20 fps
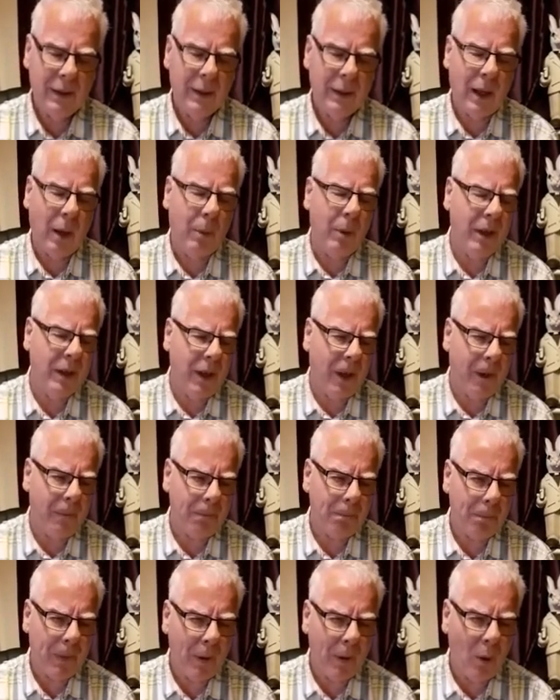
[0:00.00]
I wonder,
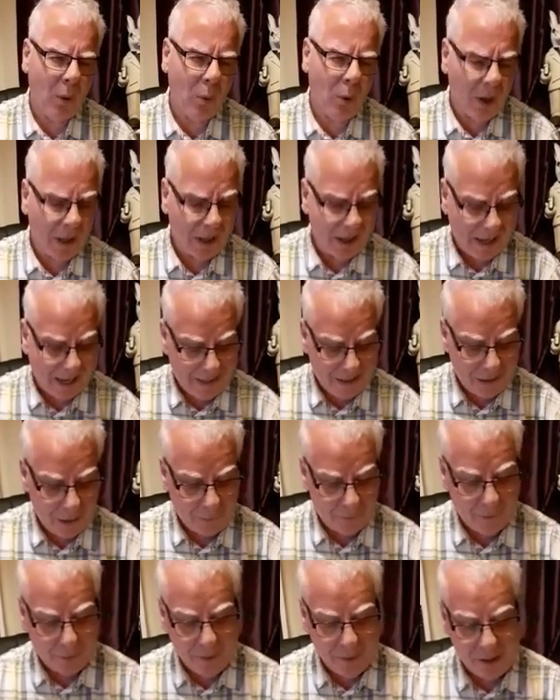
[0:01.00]
what kind
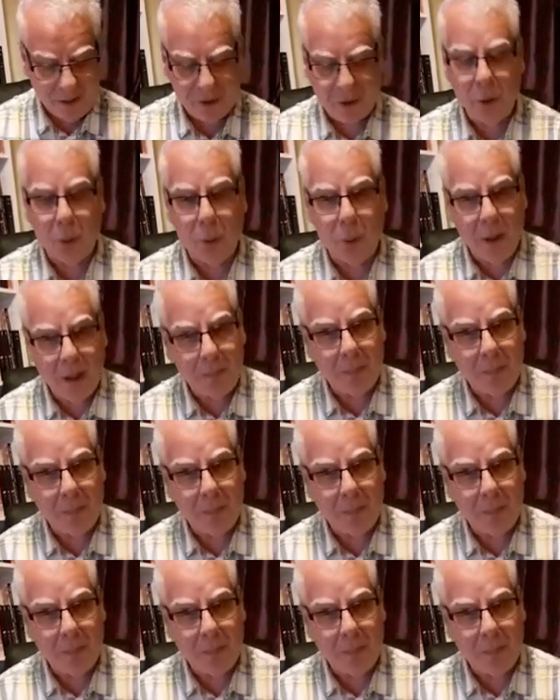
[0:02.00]
of image do we